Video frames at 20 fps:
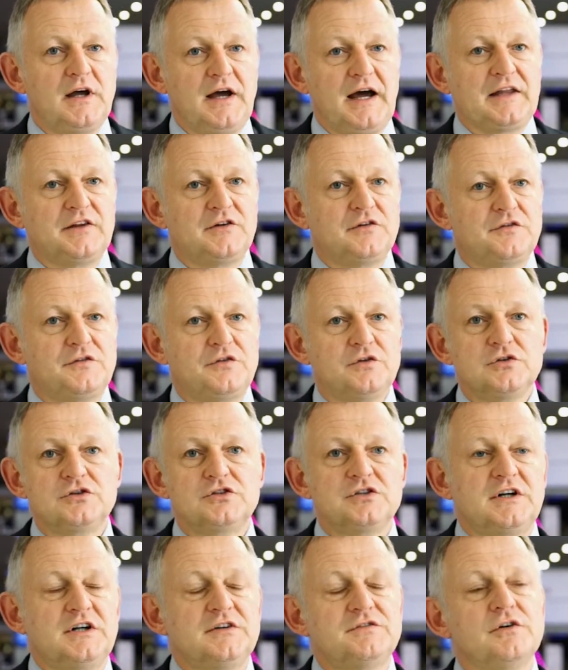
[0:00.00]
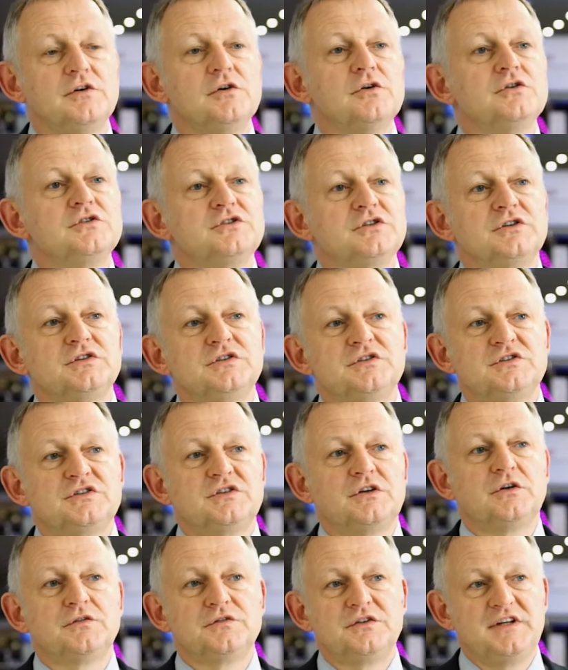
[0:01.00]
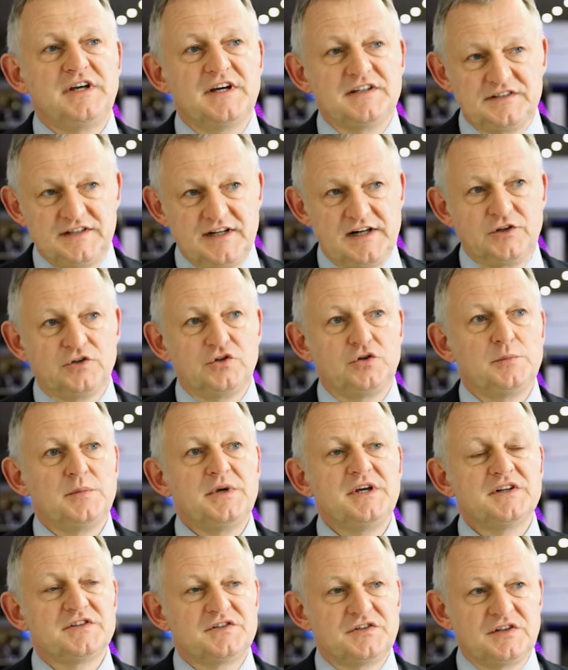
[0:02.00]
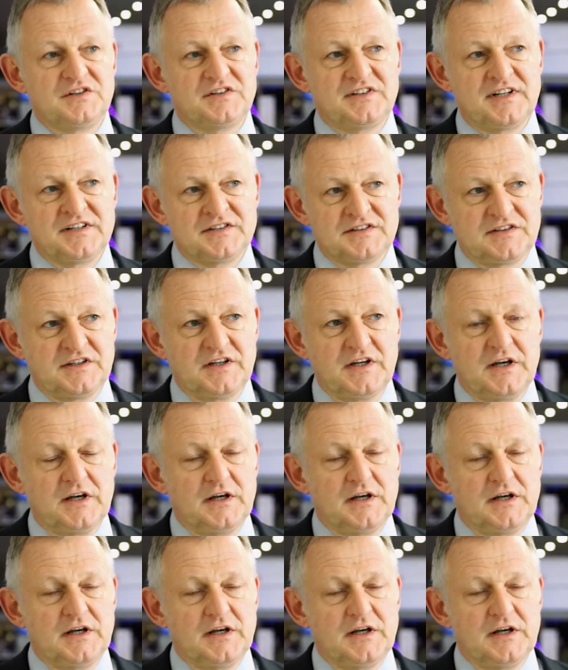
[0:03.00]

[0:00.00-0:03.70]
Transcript: and the future evolutions of DSL to be a success,